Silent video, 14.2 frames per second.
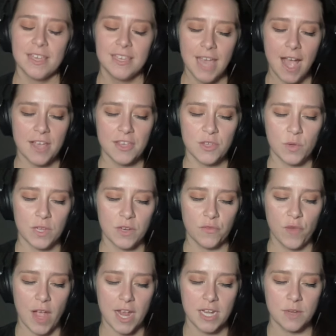Yeah, you can
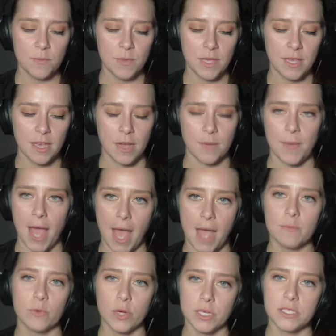find me at
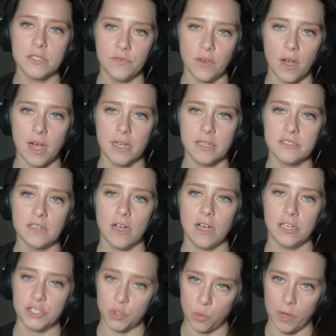Marissa Voss
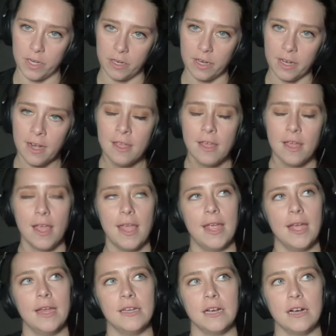on Twitter
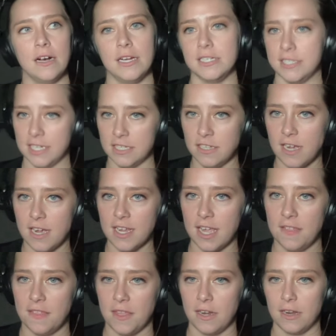and on TikTok,
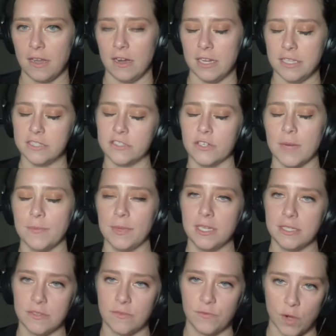and then on Instagram it
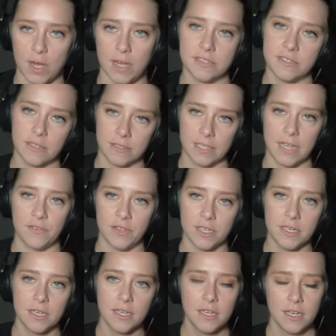is
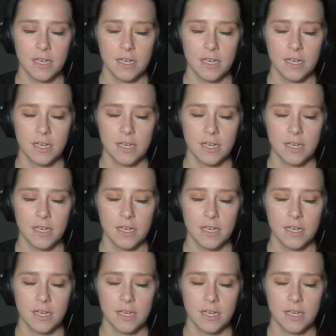Voss11.